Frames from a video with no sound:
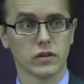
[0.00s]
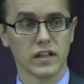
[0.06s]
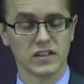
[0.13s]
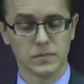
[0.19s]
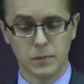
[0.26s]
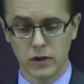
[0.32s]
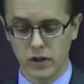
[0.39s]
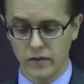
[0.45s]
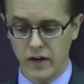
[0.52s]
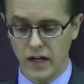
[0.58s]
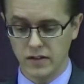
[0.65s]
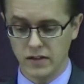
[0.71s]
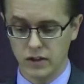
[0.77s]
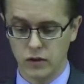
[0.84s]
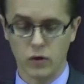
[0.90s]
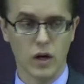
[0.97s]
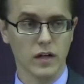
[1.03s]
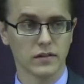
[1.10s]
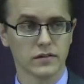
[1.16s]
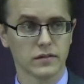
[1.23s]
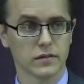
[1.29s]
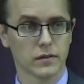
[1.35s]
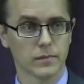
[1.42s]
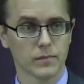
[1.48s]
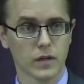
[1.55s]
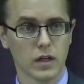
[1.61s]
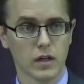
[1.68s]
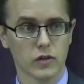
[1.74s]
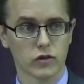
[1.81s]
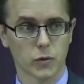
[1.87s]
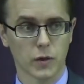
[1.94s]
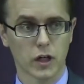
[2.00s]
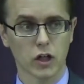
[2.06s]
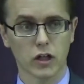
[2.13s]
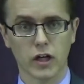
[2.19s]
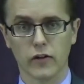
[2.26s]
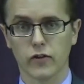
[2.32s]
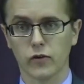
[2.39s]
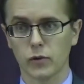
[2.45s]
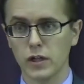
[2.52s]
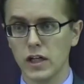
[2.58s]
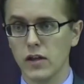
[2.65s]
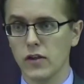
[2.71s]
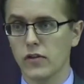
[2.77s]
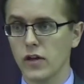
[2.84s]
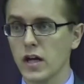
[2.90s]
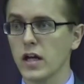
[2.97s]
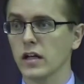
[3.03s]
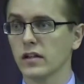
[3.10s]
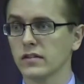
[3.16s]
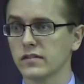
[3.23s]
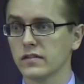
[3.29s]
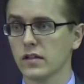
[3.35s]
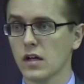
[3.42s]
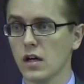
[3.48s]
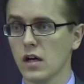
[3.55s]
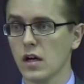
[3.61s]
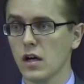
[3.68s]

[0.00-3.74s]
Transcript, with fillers: that spirit of Antichrist. So we're going to look at three things